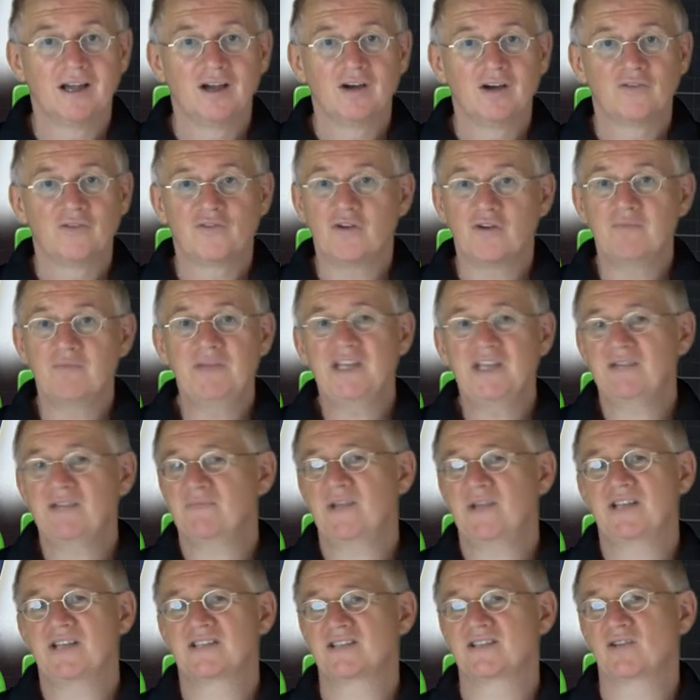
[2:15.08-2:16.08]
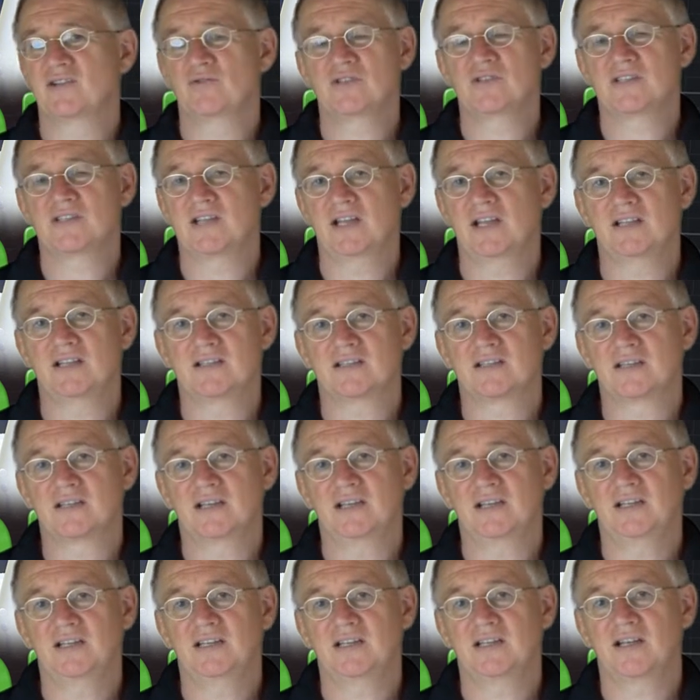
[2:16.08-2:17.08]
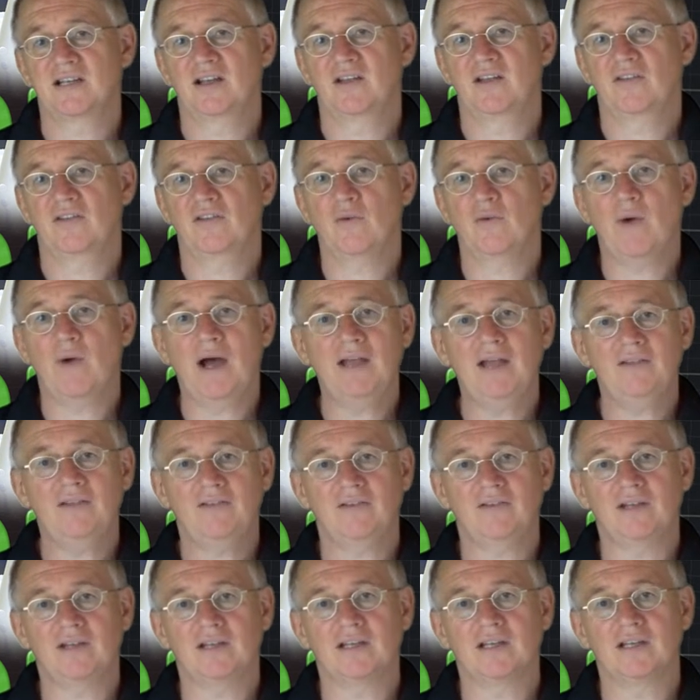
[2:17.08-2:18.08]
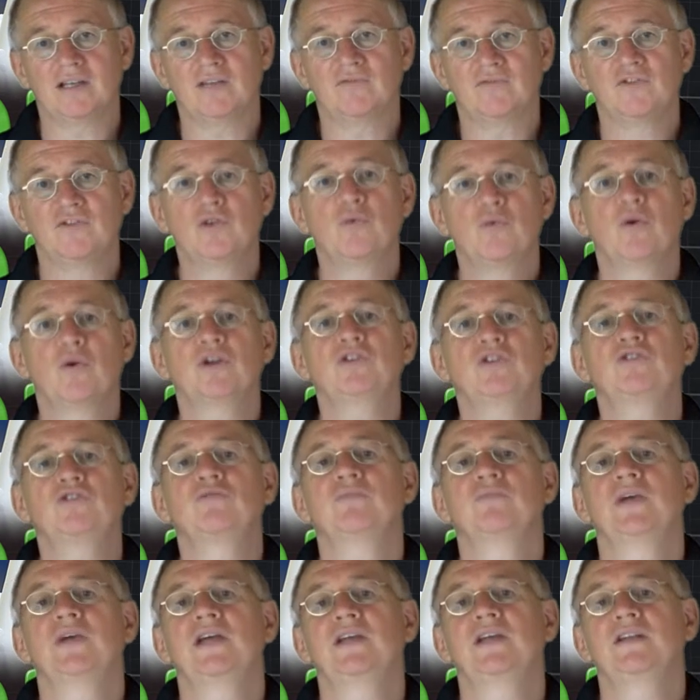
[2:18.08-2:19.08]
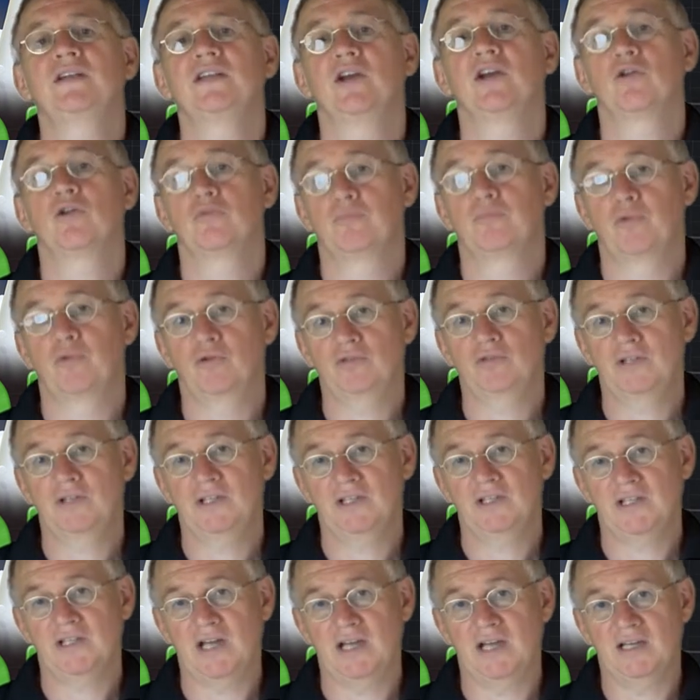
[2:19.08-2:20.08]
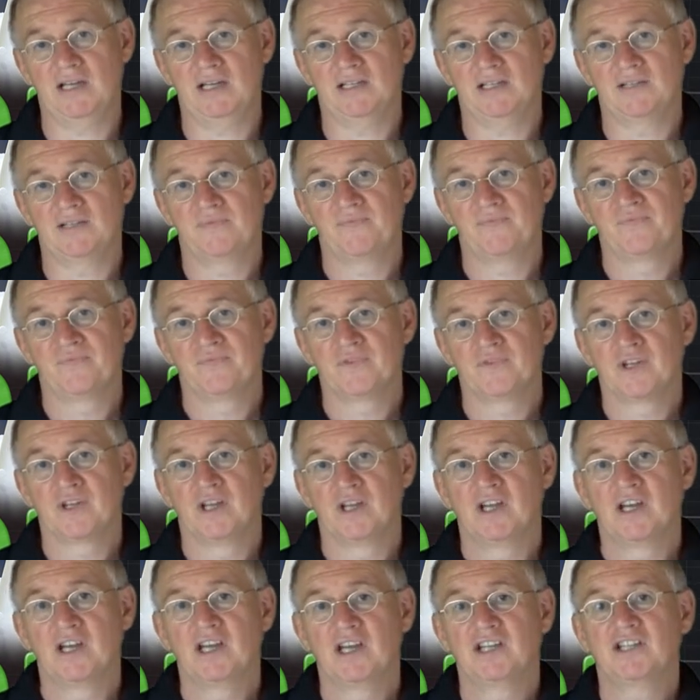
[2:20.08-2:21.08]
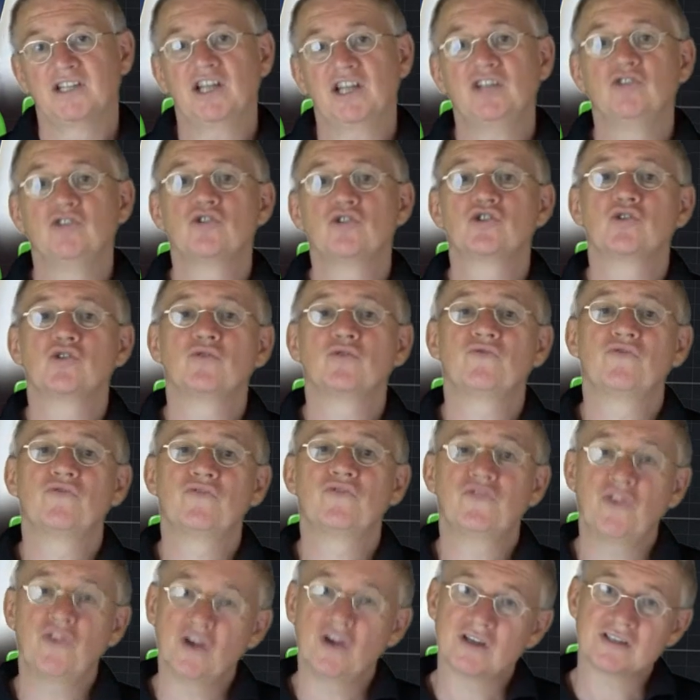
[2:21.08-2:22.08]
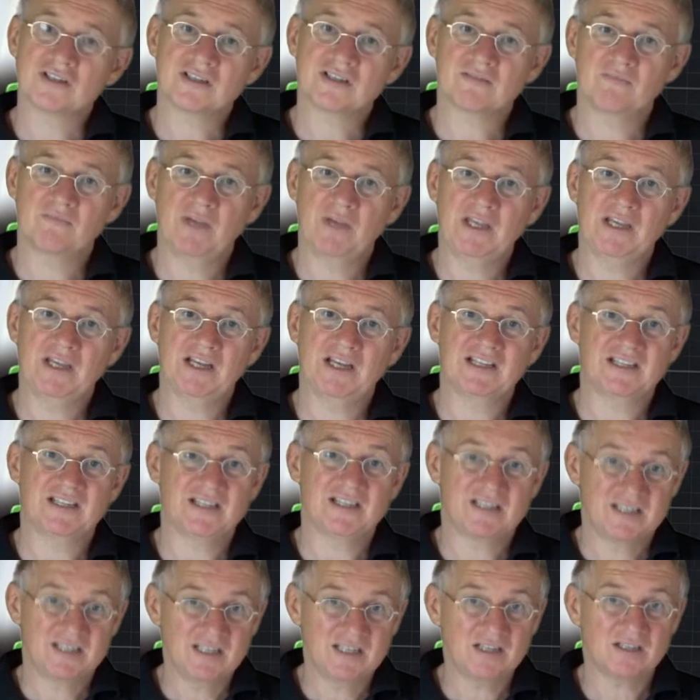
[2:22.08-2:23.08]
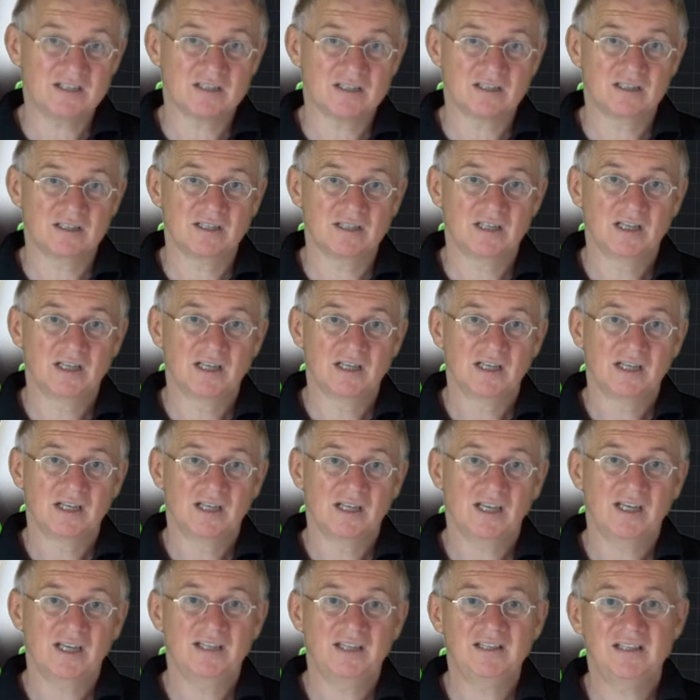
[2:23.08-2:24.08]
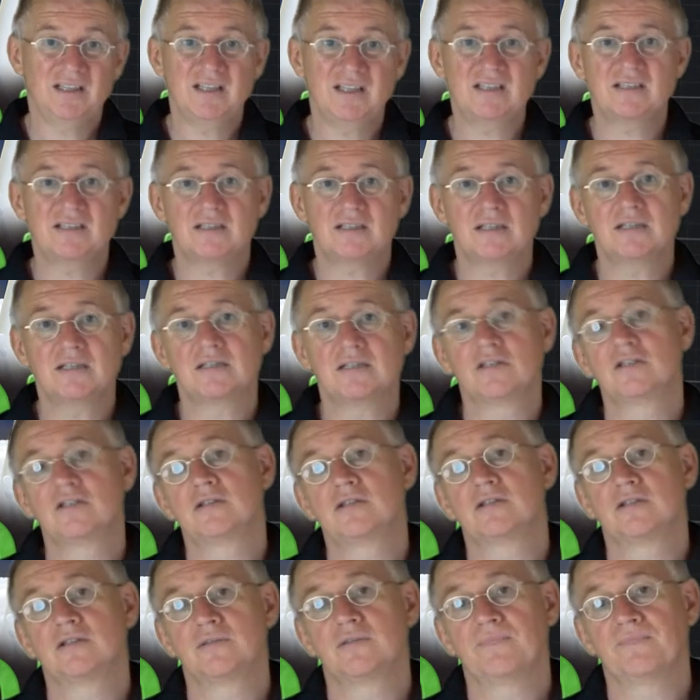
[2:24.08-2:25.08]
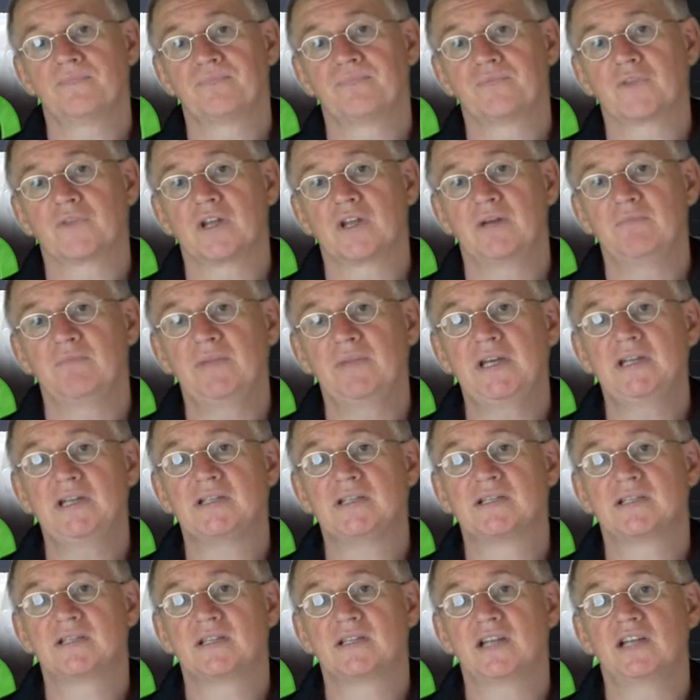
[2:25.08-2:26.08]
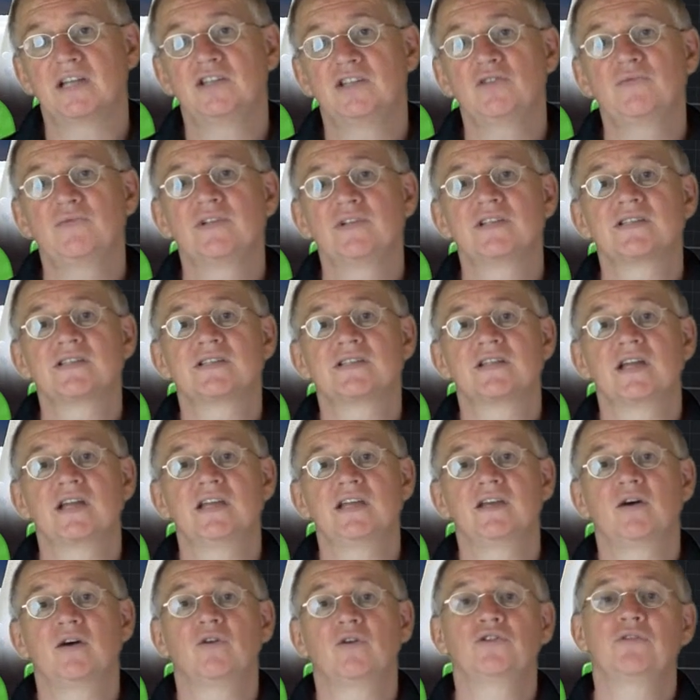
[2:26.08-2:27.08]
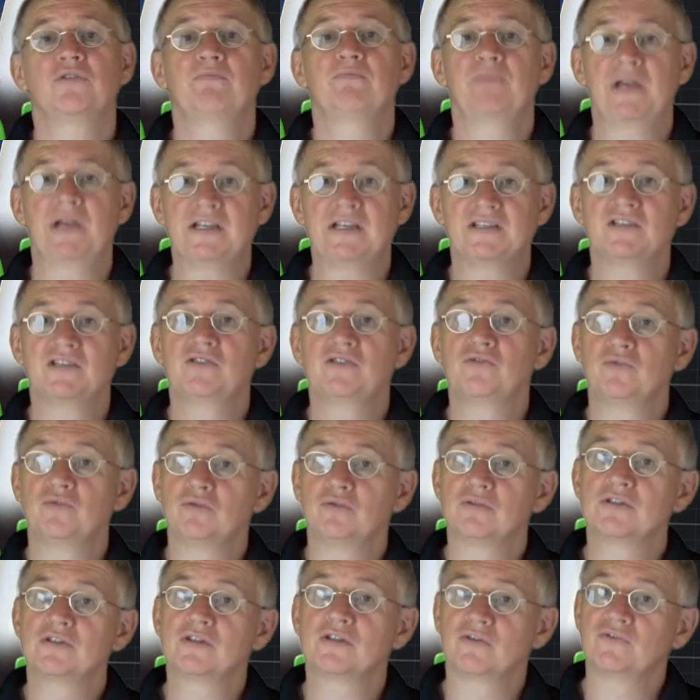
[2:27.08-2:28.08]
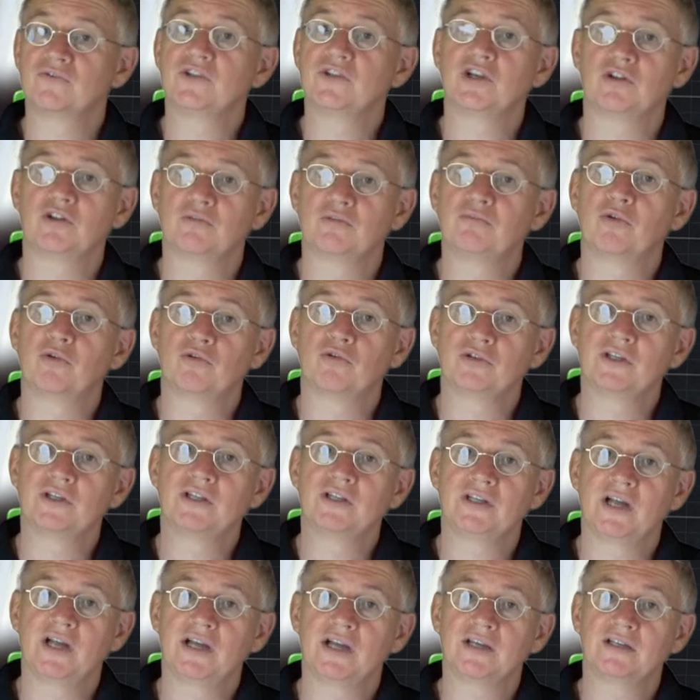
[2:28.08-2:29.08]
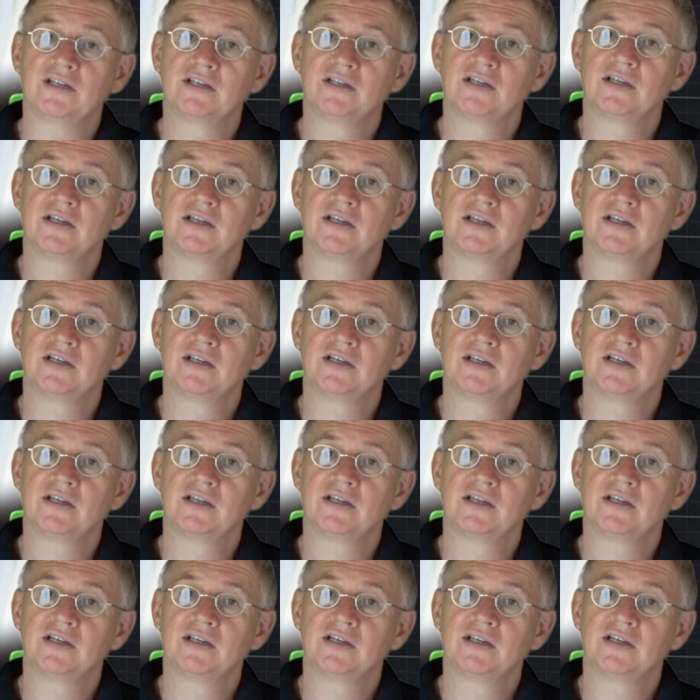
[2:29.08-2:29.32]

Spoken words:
For me it makes no sense, and so I think if you want to make the all-protein diet, then you should first make a decision, and this decision means that you will stay on the basic rules of the all-protein diet.